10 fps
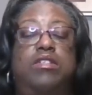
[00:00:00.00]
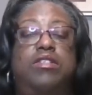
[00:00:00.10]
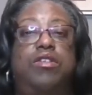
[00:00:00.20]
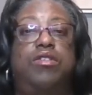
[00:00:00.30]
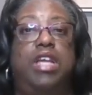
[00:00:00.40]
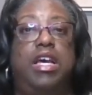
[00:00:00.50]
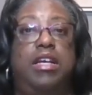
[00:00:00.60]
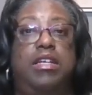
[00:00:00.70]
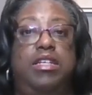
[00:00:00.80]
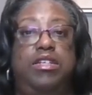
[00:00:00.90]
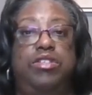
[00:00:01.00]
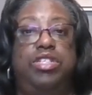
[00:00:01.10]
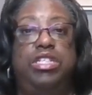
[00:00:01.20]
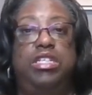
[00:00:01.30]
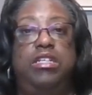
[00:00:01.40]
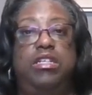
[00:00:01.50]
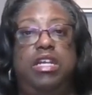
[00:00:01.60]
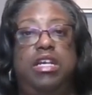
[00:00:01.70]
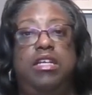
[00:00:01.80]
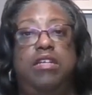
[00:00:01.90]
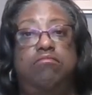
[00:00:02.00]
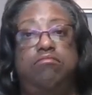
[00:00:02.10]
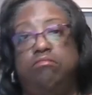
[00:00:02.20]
so that he or she can